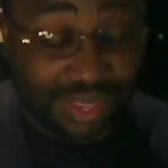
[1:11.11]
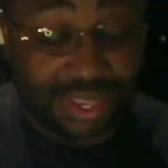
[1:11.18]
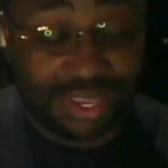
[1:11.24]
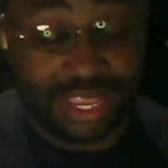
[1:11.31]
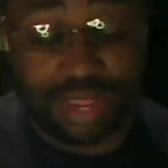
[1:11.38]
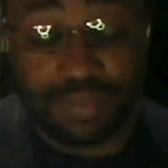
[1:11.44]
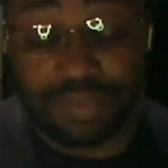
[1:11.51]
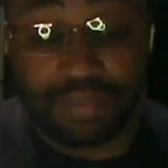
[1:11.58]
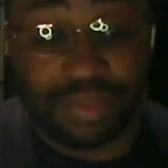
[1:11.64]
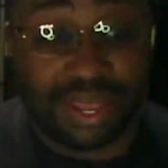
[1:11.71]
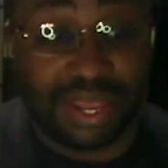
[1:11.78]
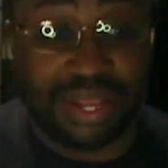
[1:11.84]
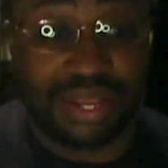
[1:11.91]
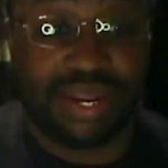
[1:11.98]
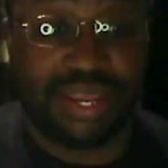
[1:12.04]
Keep in
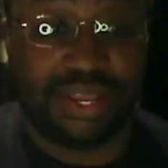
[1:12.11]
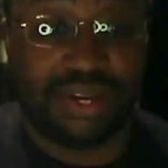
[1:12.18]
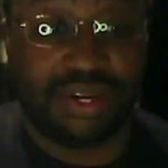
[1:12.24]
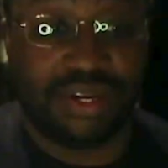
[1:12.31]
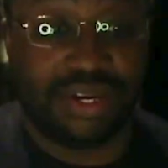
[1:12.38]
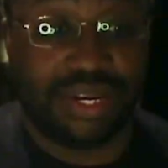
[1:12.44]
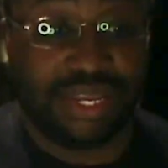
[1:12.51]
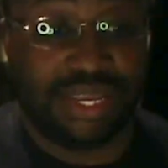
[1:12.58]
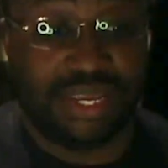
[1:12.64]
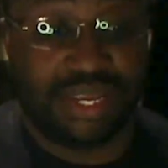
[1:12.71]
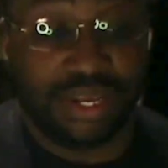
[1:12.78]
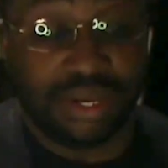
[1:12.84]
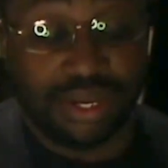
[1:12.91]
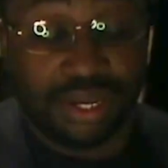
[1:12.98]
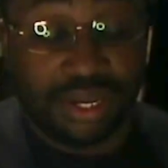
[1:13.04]
mind that the
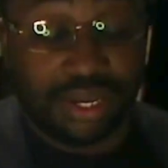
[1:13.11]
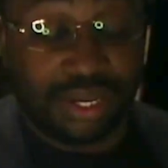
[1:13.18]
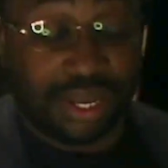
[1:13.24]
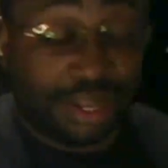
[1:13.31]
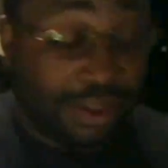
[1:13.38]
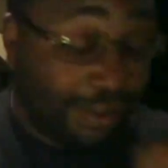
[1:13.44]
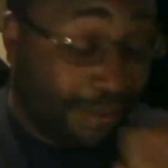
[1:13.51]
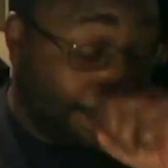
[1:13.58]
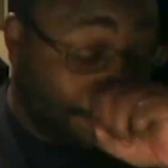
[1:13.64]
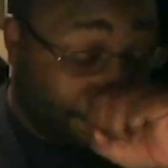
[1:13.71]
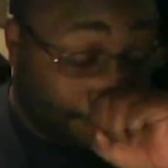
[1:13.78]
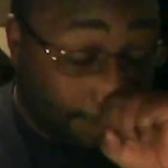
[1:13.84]
um,